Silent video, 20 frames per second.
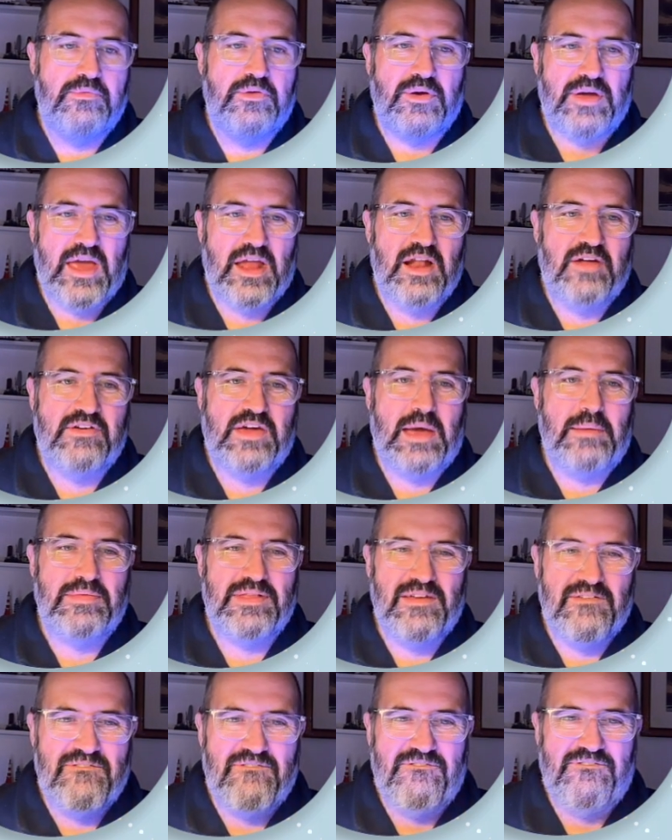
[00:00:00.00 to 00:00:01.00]
So again, I've
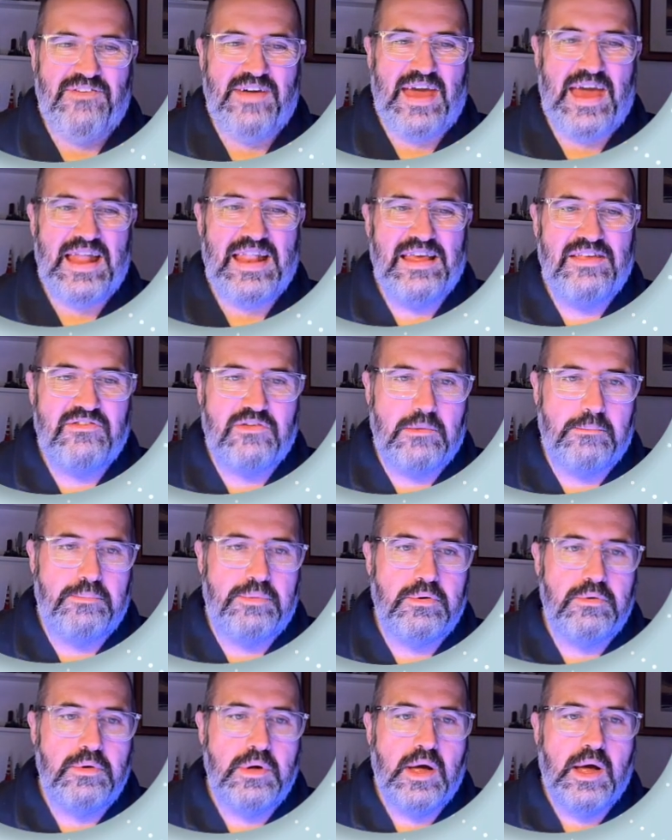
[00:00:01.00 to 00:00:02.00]
kept it fairly
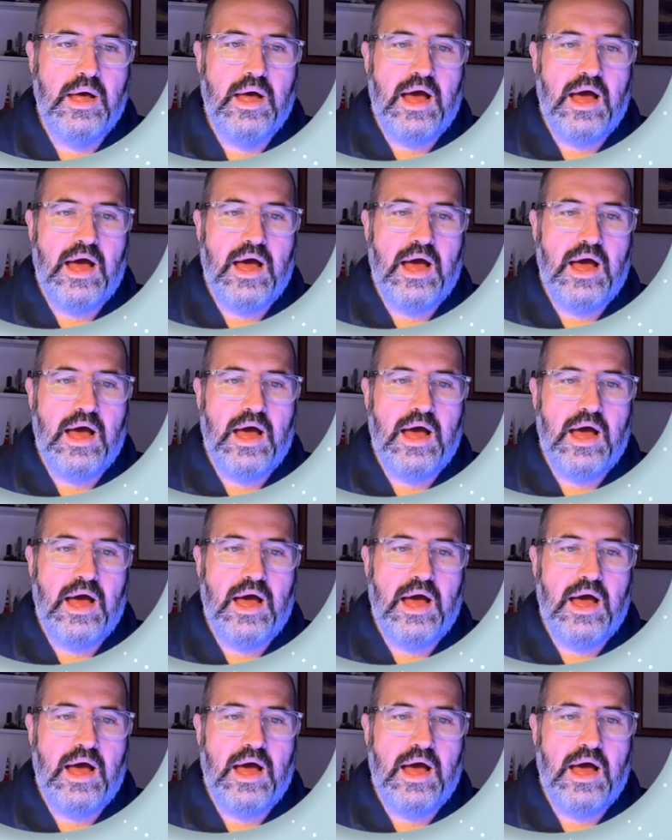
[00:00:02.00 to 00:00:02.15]
simple.